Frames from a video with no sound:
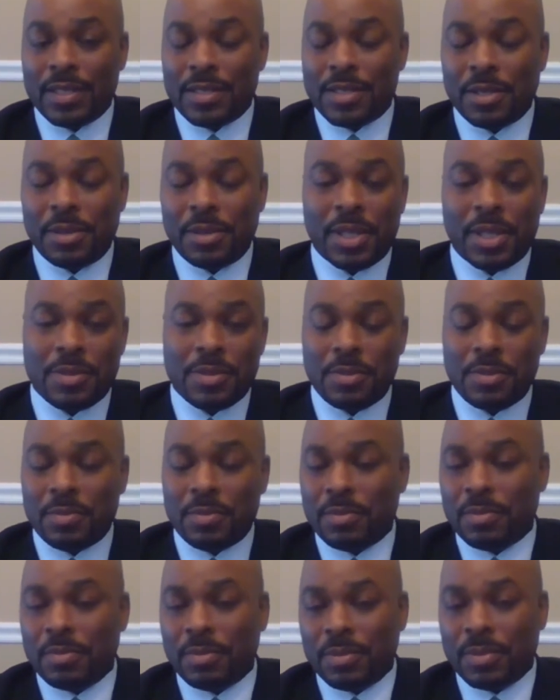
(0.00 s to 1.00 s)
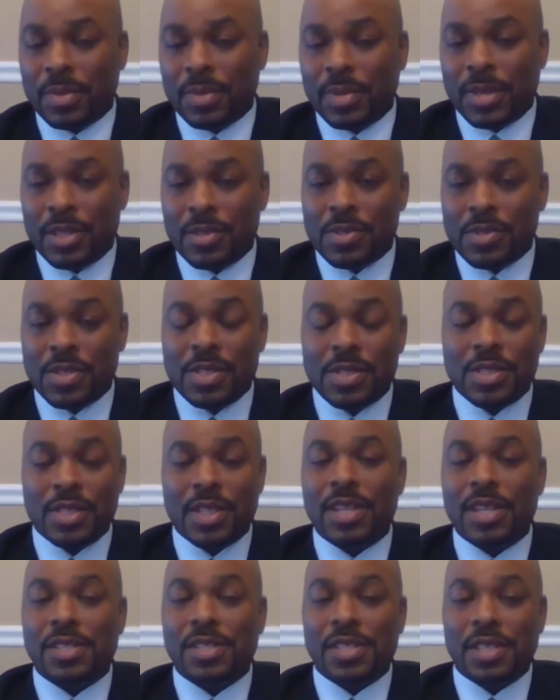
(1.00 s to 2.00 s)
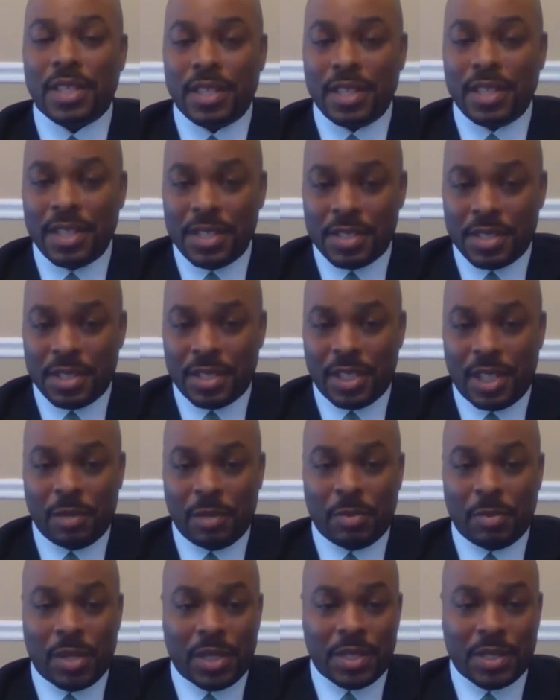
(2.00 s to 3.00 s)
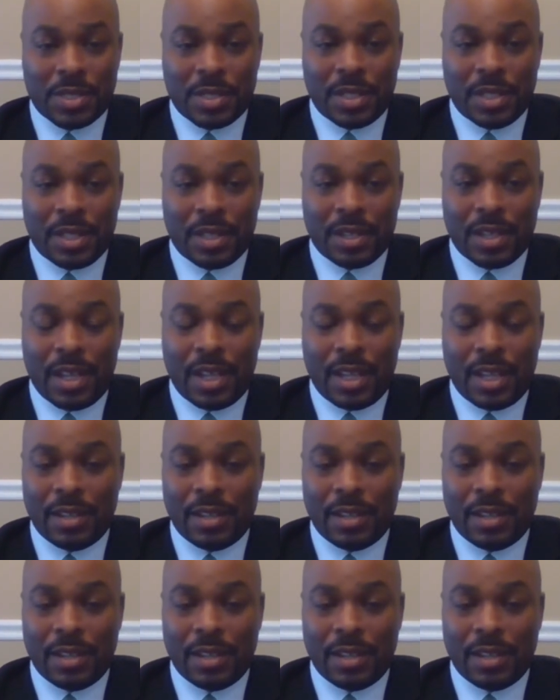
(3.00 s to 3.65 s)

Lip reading: So there's a discussion that needs to take place there.